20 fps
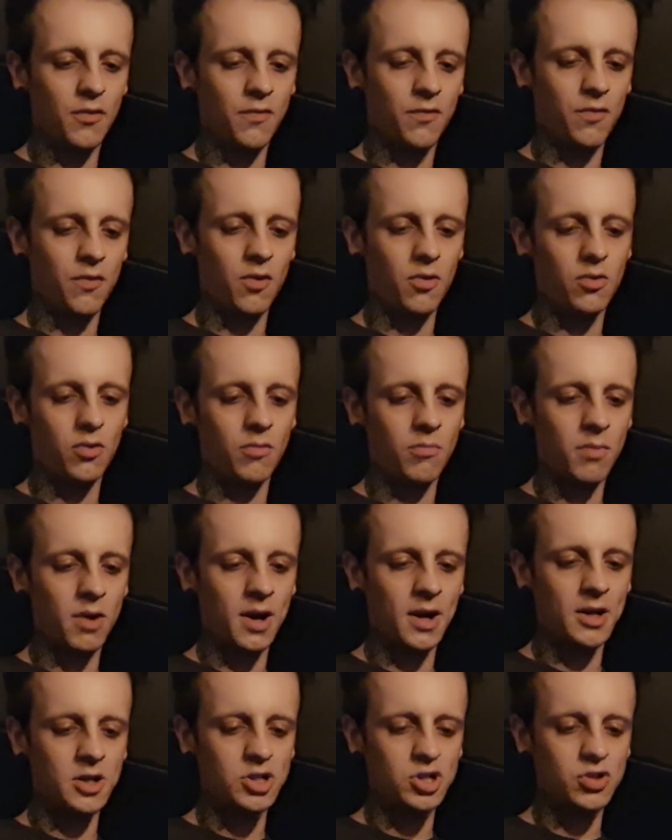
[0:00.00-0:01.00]
Now, if you
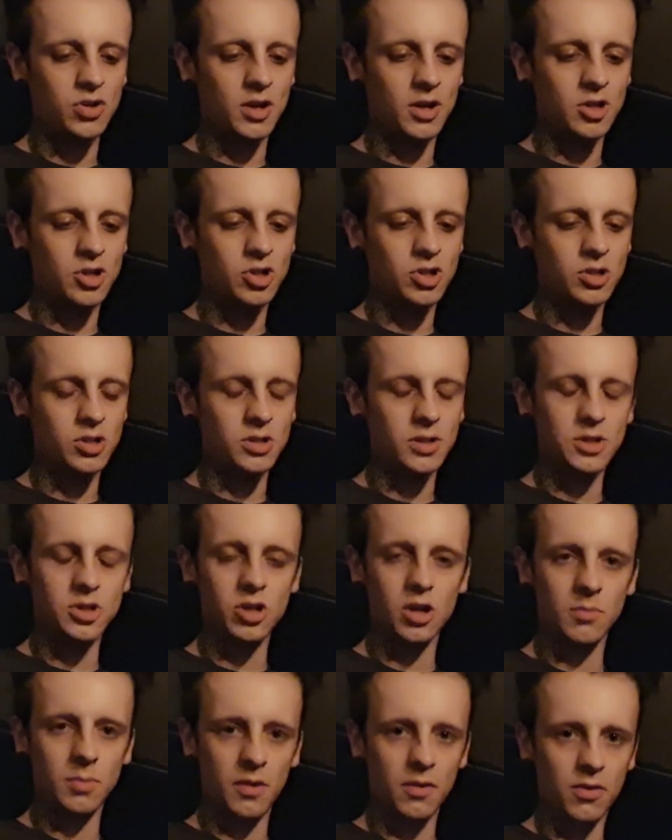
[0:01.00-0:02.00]
followed my
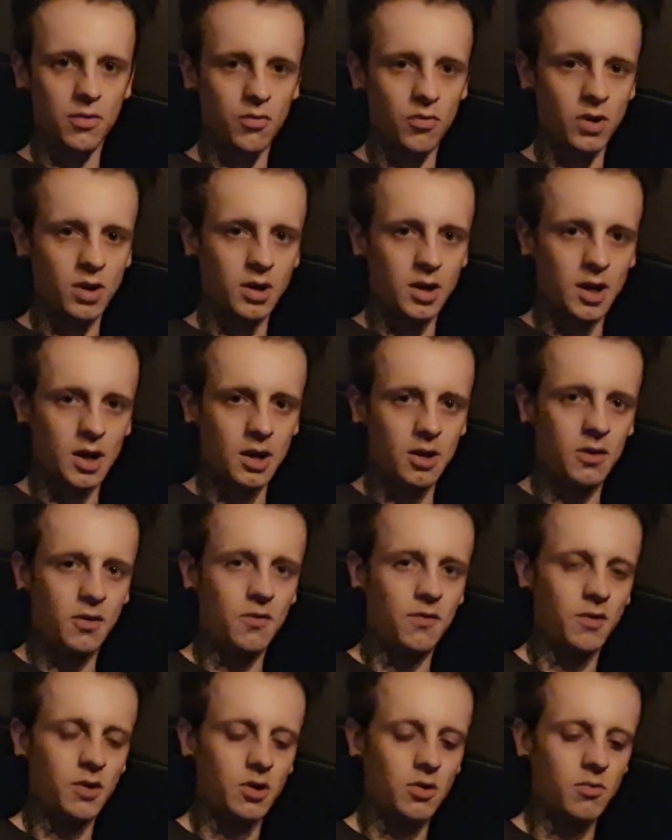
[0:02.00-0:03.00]
instructions, it should have been 3
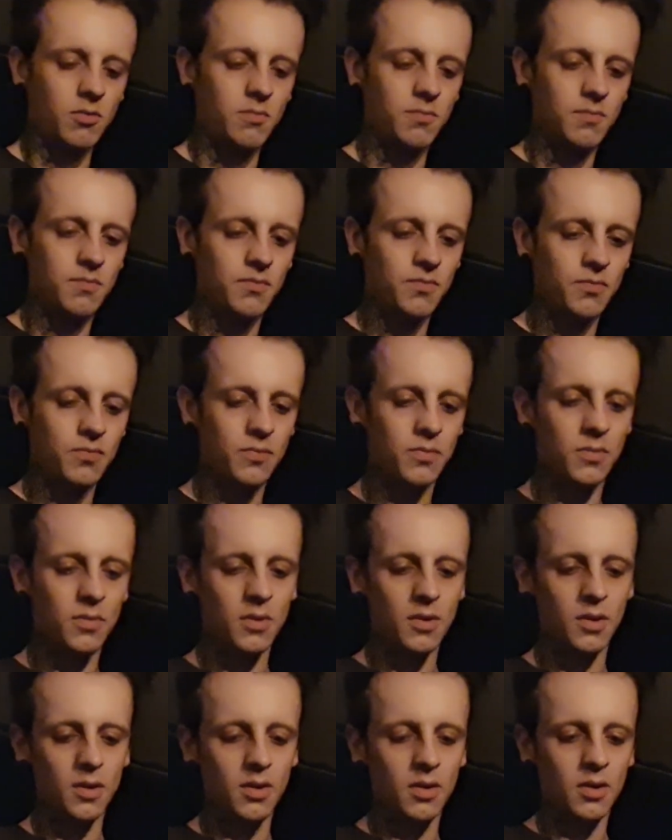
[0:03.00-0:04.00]
days for you.
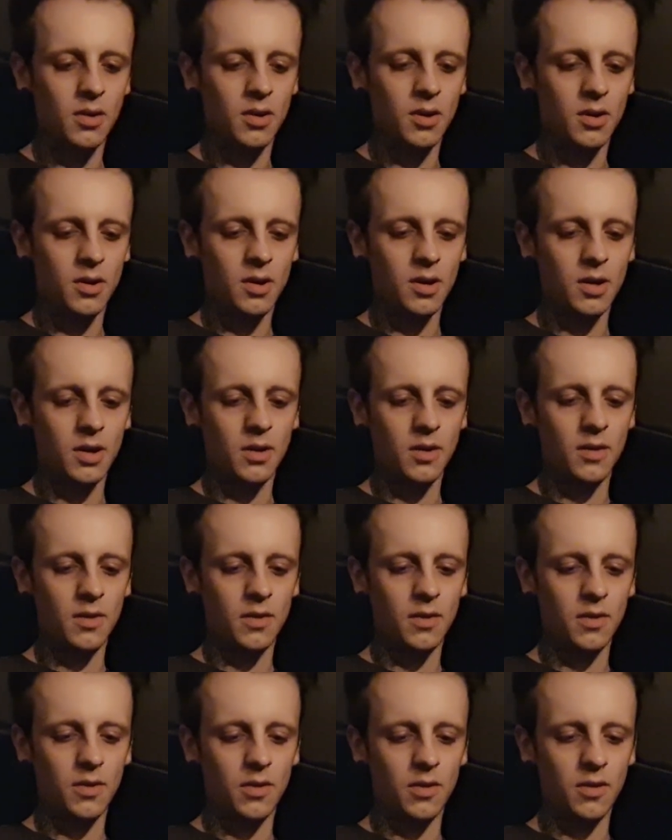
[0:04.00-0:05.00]

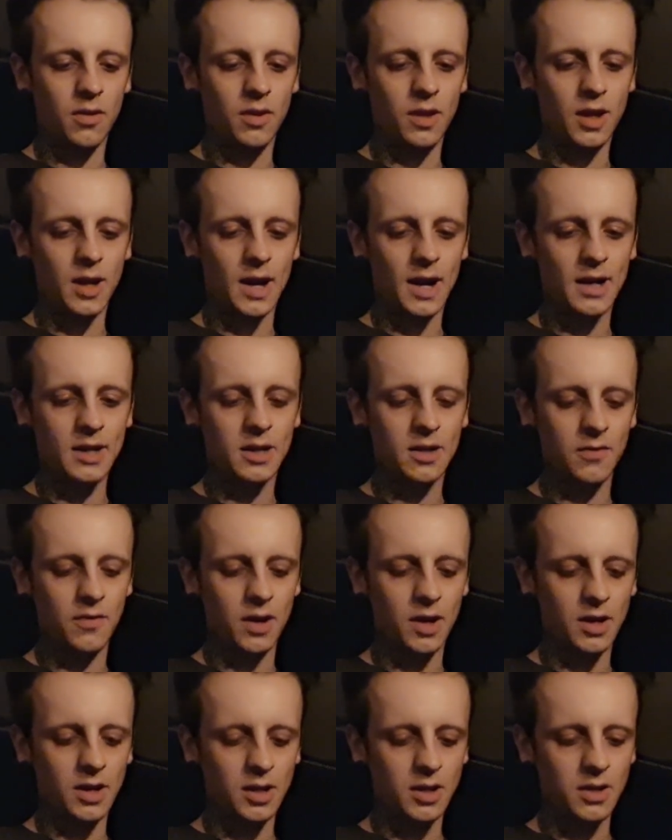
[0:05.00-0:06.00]
And the
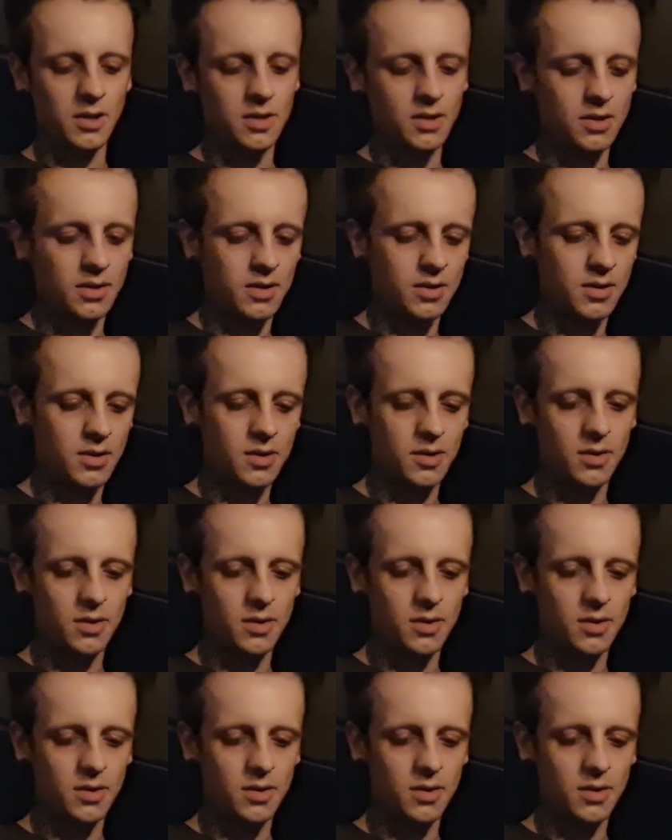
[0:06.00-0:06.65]
activated